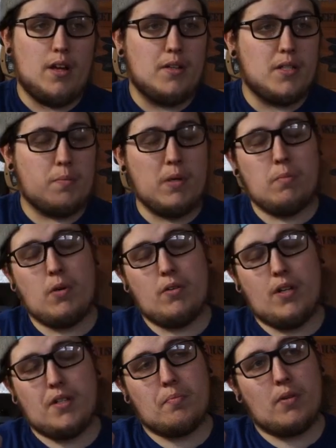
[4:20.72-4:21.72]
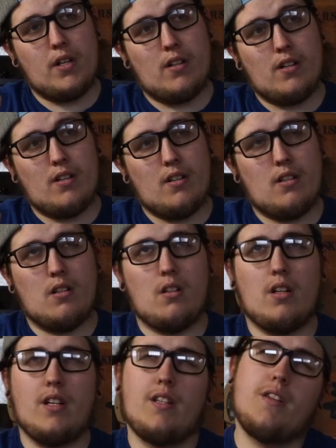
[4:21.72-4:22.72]
speedboat race
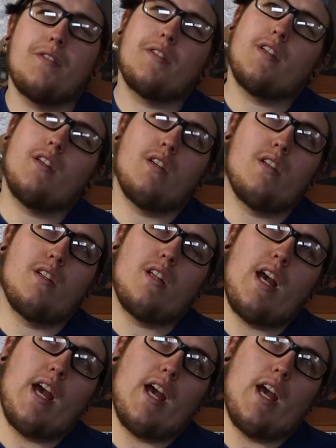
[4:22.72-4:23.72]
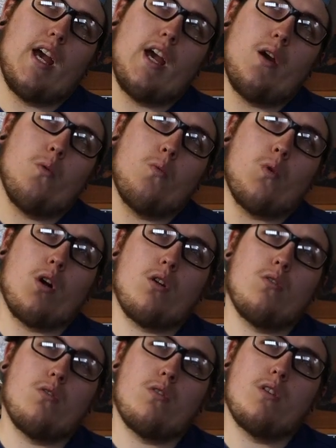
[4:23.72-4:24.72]
printer? Is it a
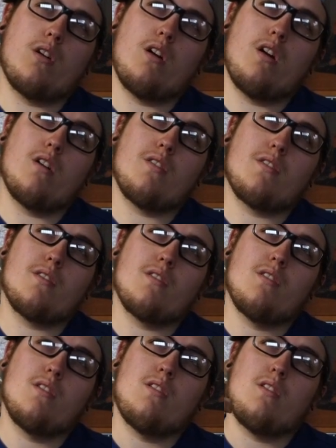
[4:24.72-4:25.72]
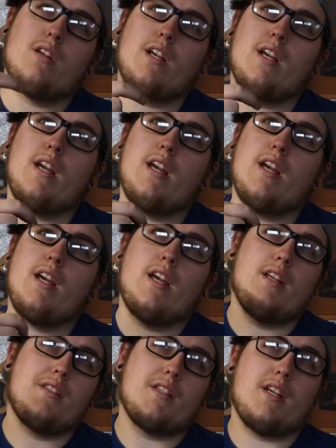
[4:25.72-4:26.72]
workhorse?
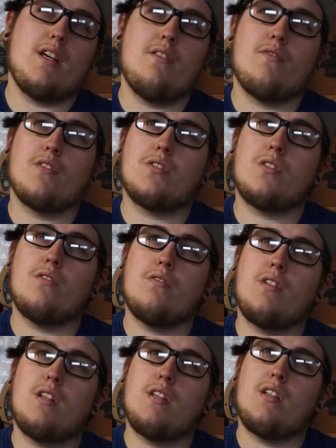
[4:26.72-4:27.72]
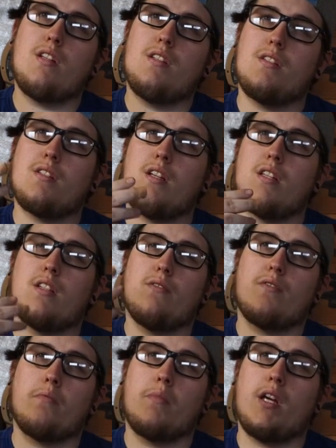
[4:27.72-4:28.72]
Is it for students? Is it
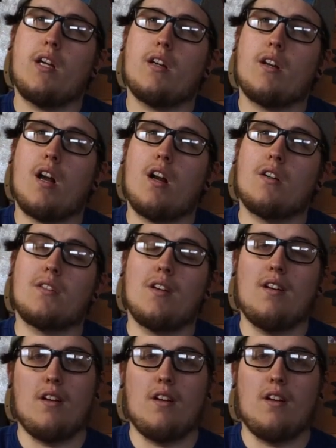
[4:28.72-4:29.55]
for makers?